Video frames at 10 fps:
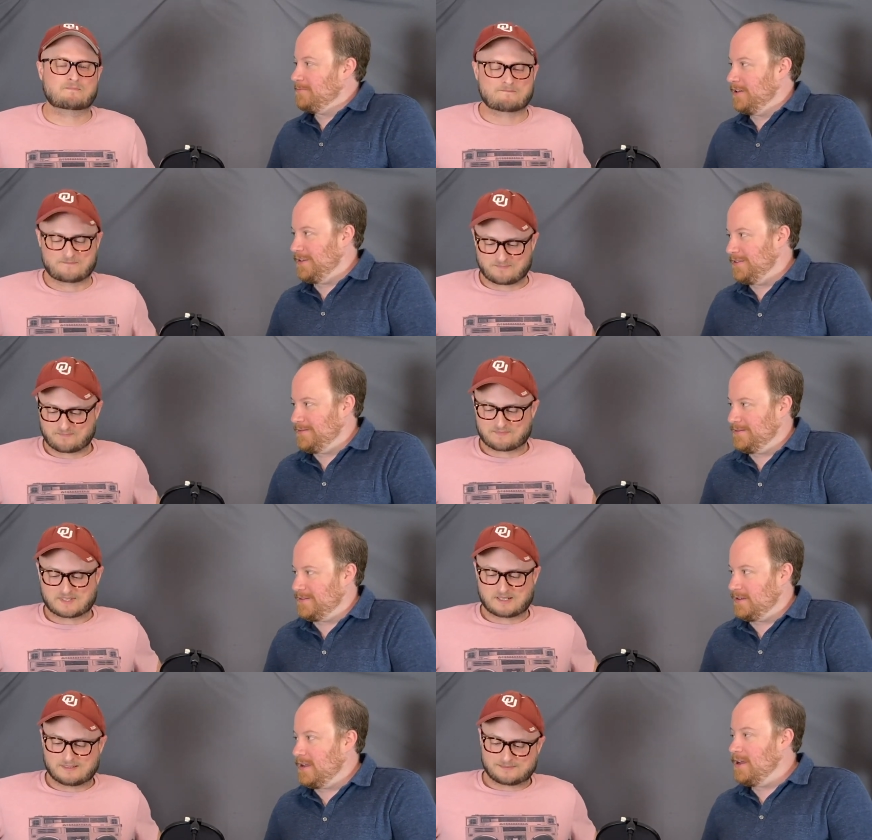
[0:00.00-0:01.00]
Speaker 1: but
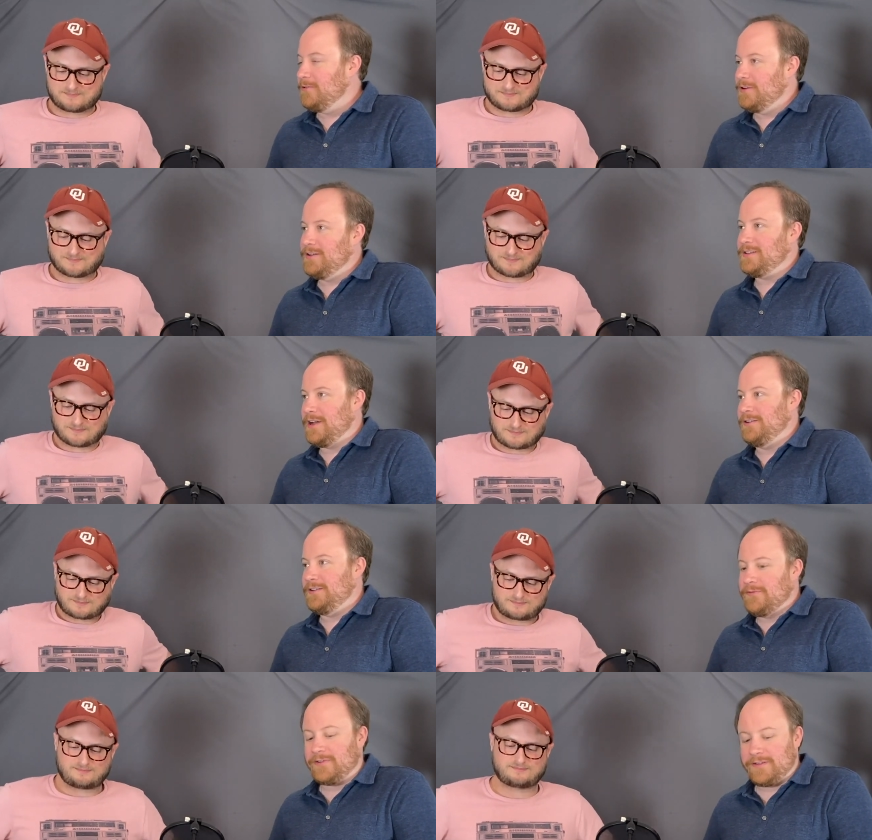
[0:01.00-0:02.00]
in order to tell a
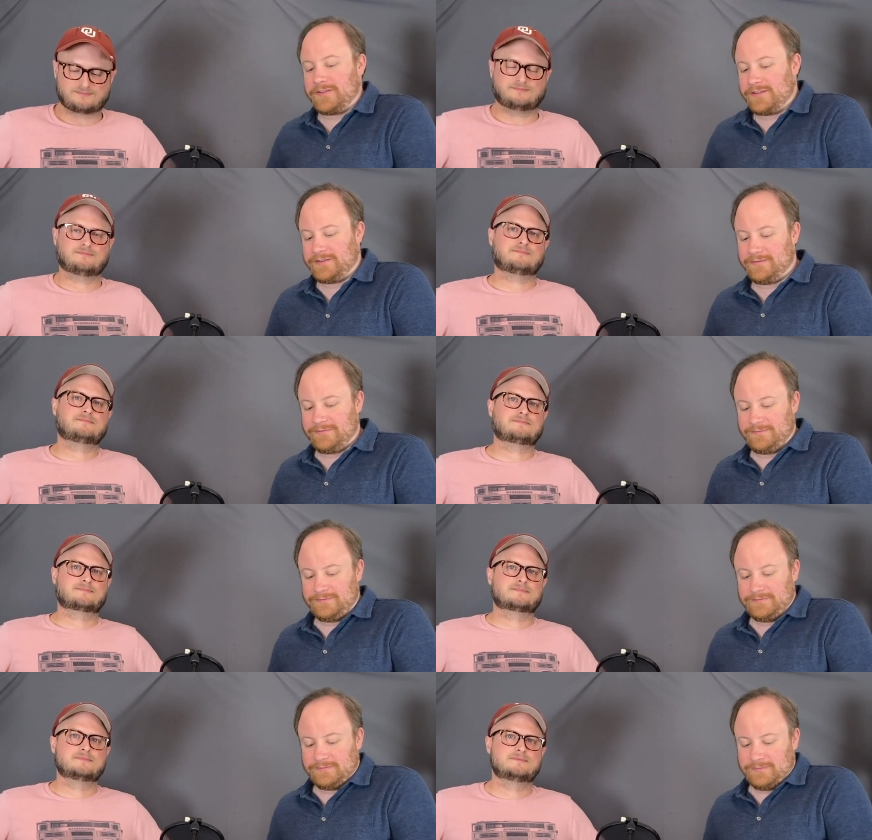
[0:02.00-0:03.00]
difference,
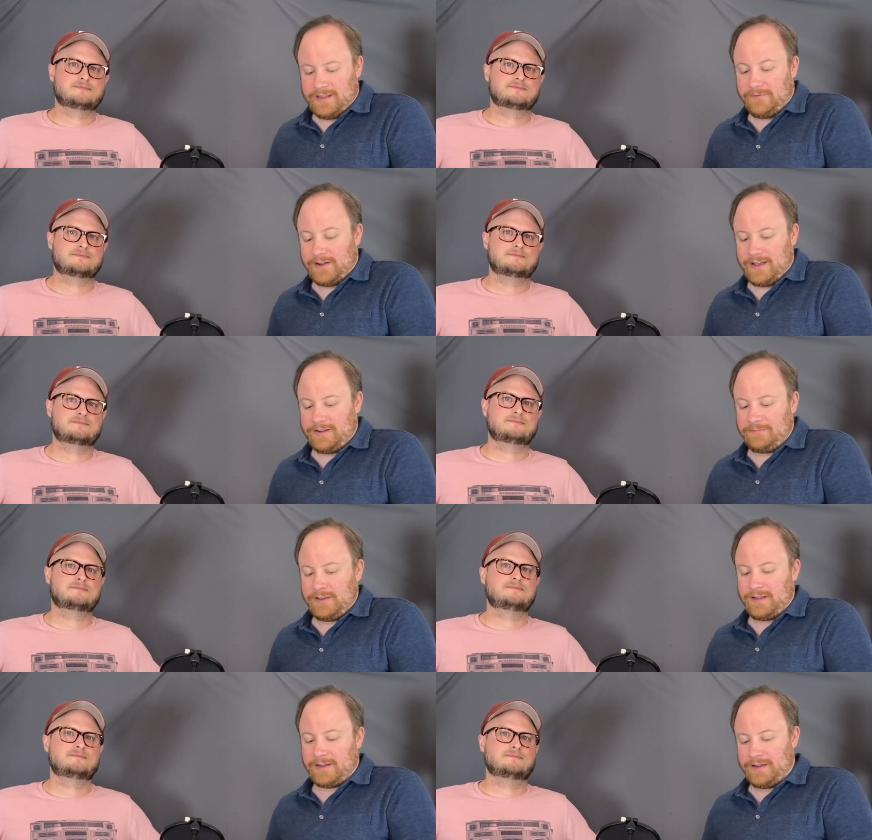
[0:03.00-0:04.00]
and if I had to
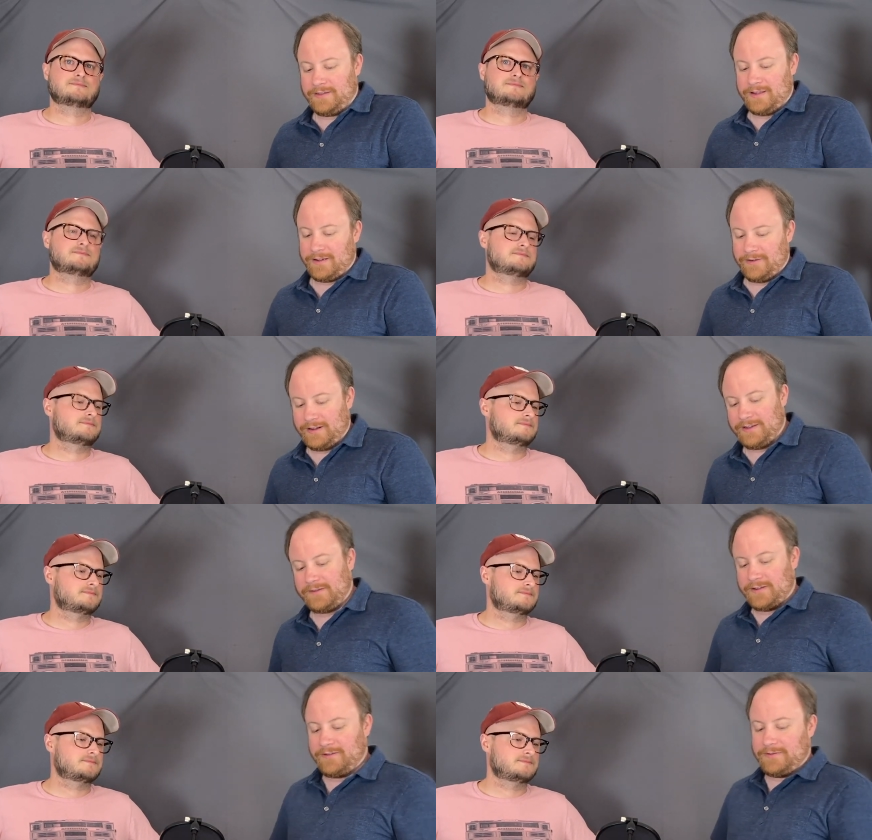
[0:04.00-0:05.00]
pick, I think I would have
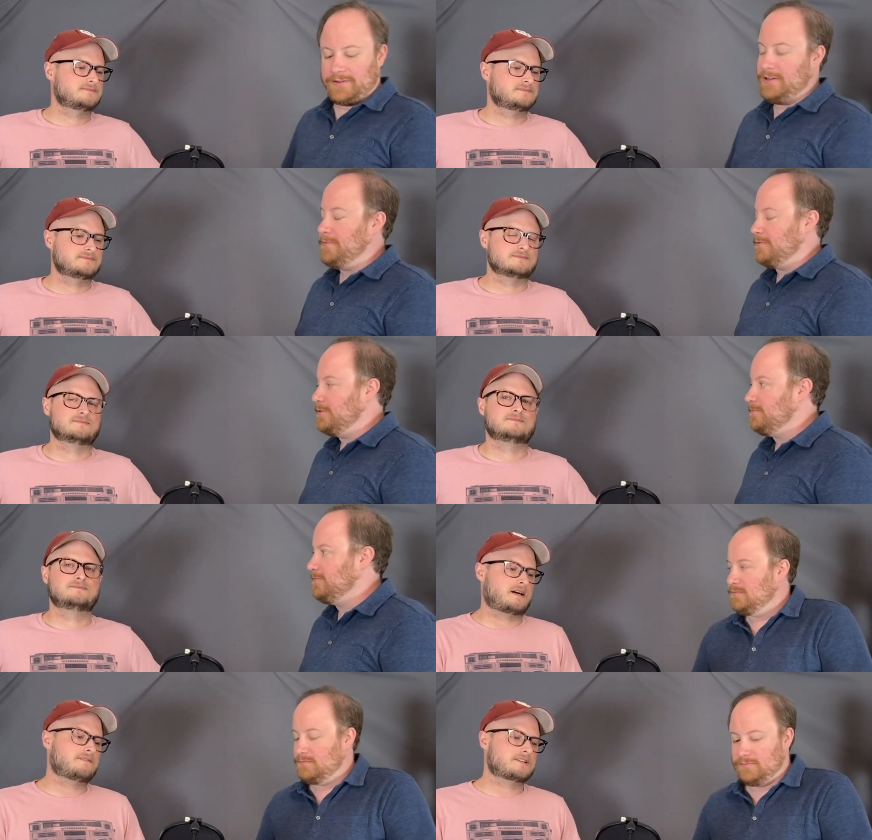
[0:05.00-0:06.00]
to go with the cheaper one.
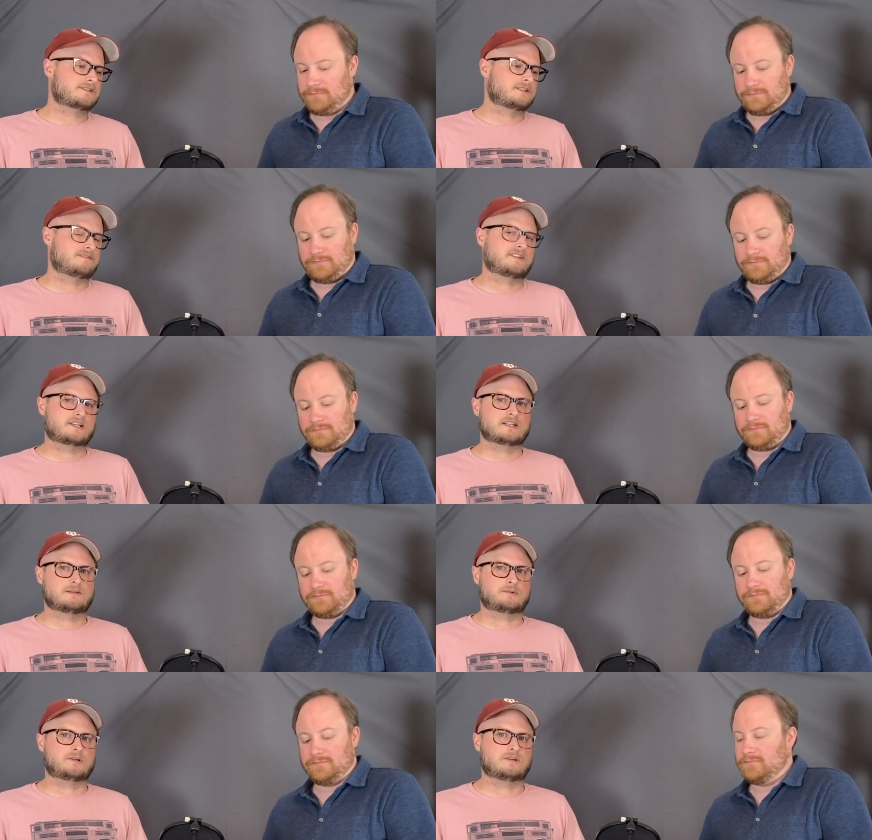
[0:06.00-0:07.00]
Speaker 2: Obviously, the
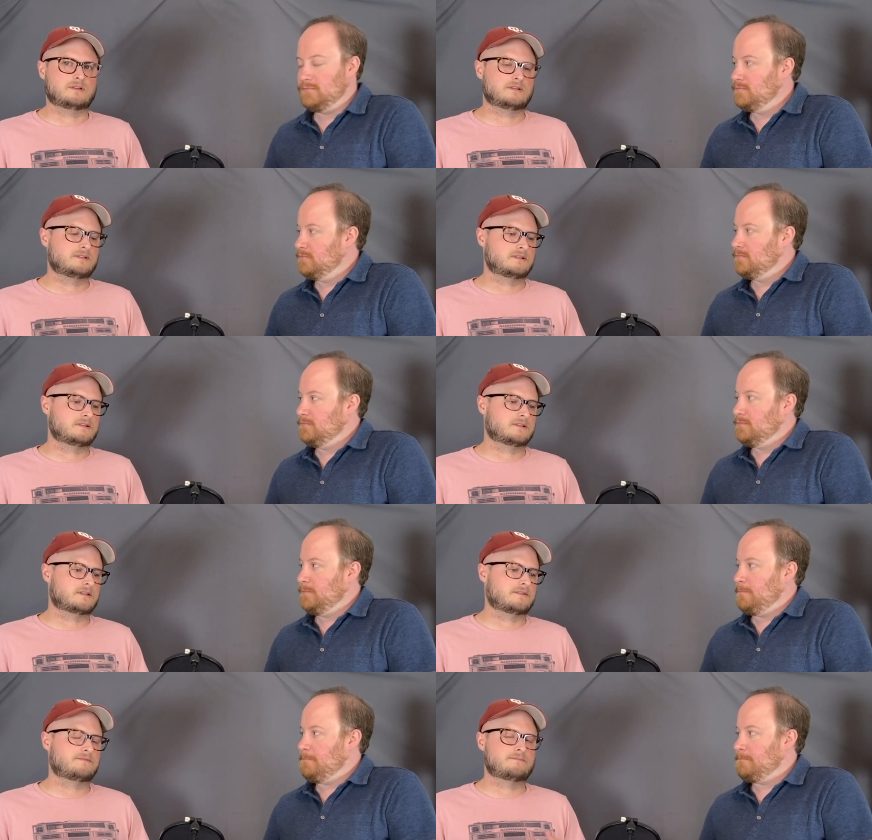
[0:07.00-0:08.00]
variable,
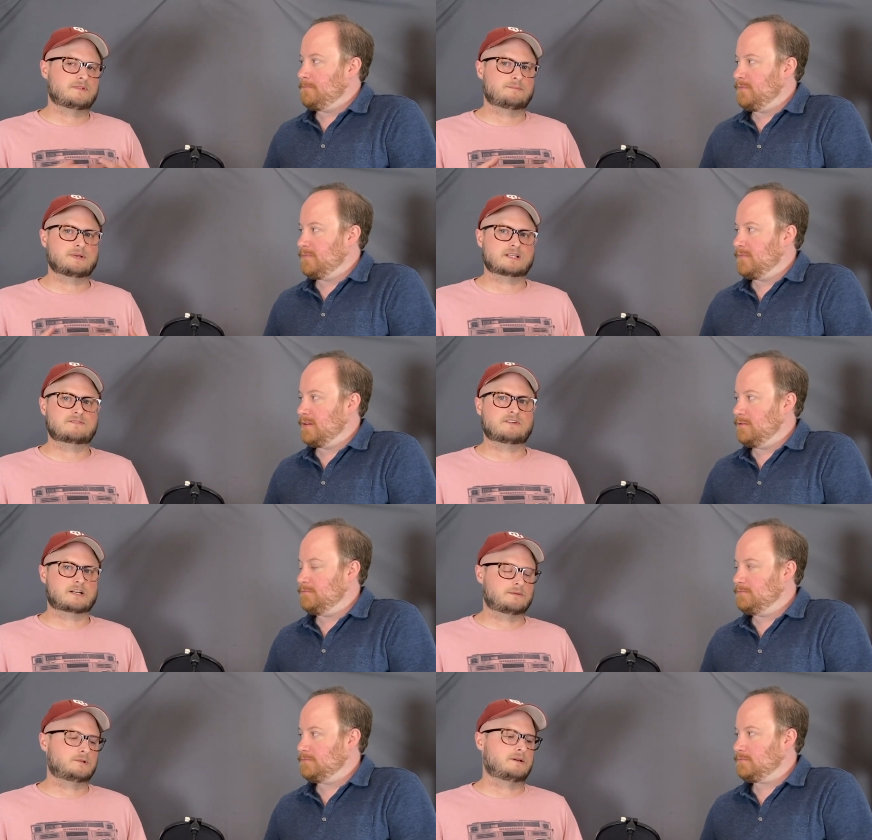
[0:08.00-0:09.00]
the the biggest
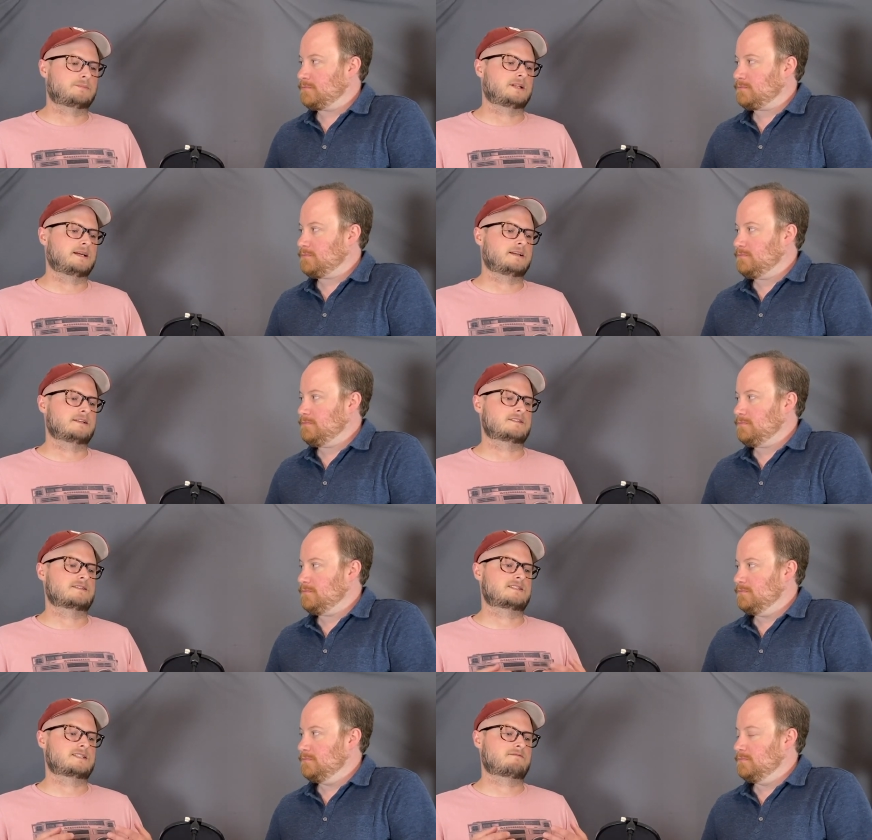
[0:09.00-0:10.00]
variable at play is
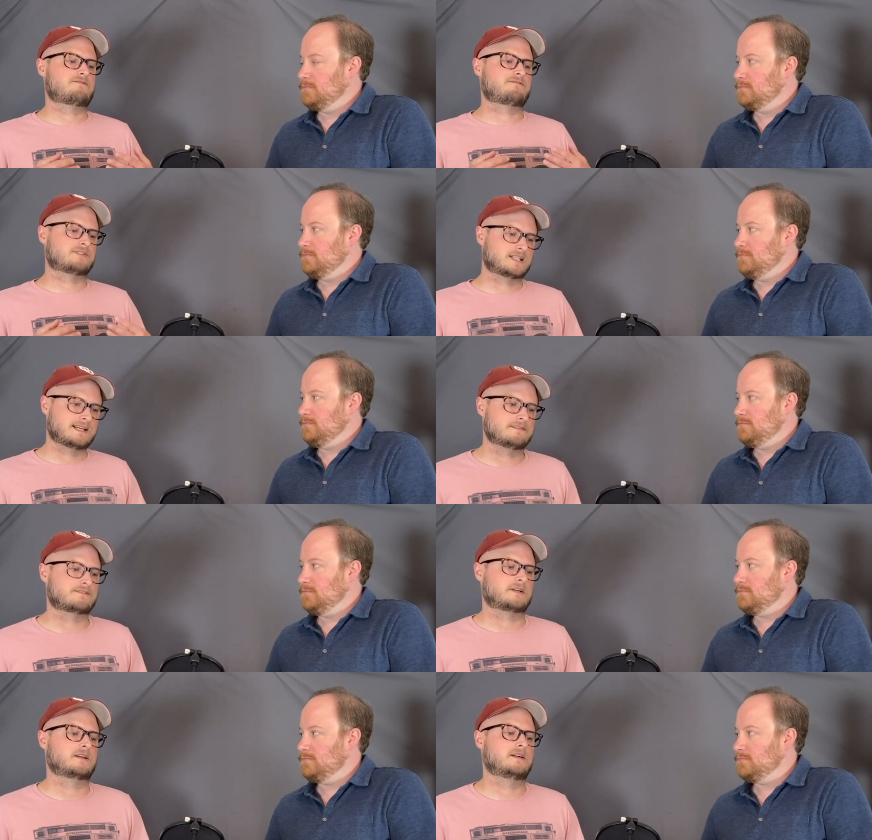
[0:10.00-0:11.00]
the
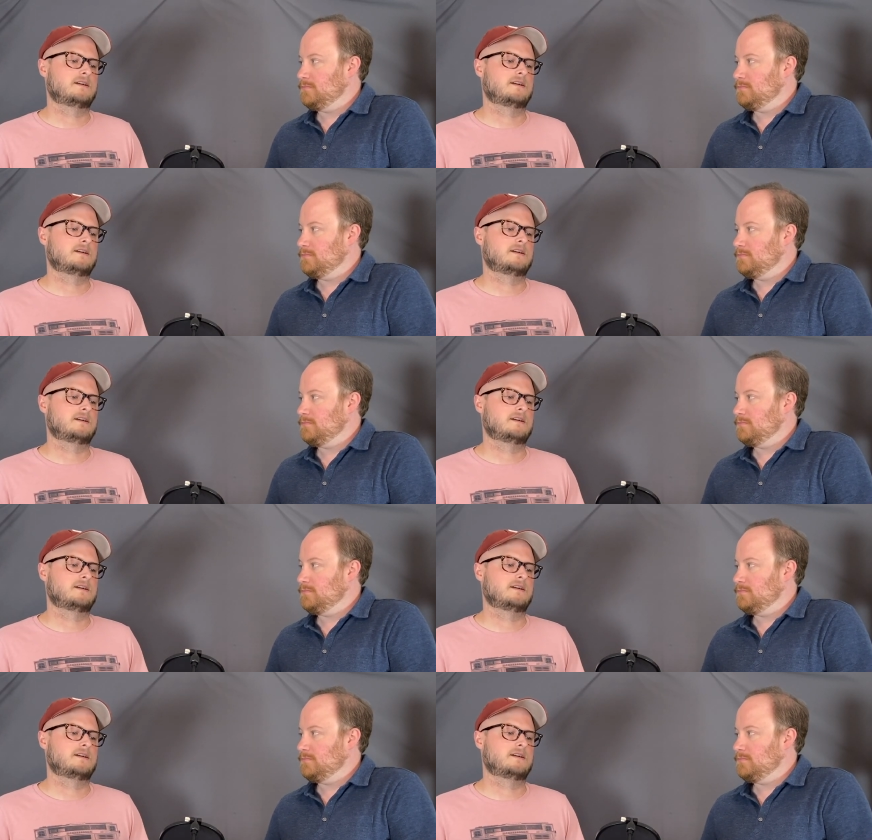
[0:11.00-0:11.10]
flavor